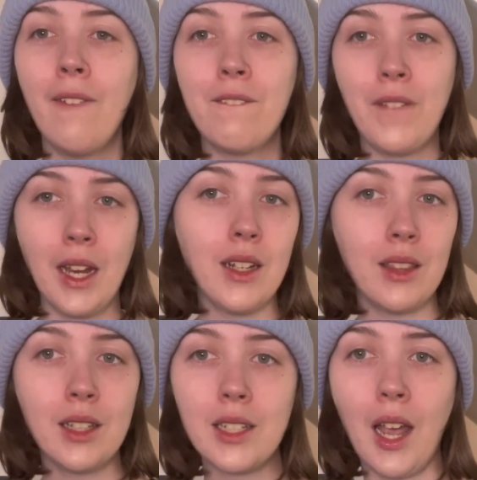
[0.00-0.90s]
finding
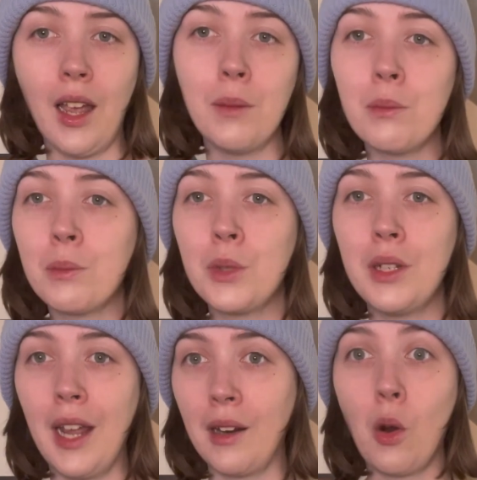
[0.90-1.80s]
the time
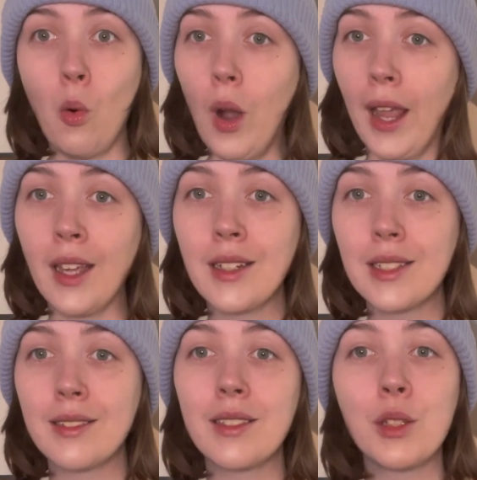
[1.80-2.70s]
and quiet
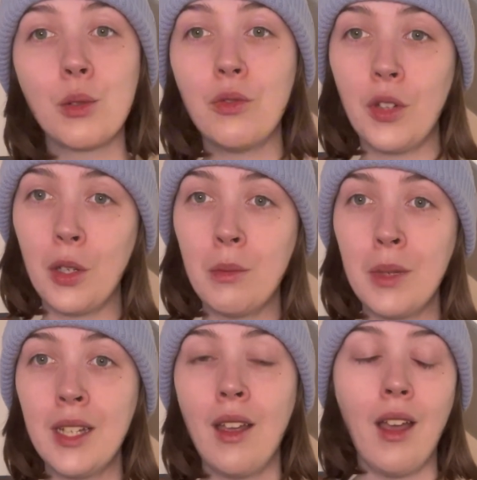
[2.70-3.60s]
to film,